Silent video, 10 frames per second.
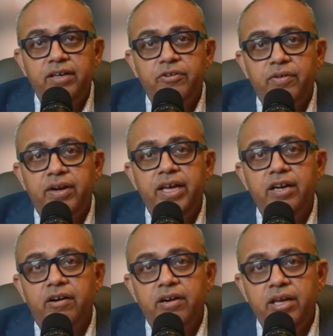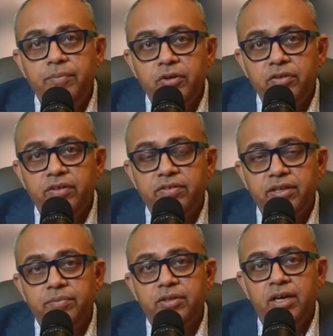to train our immune
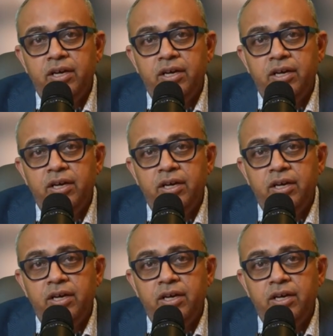systems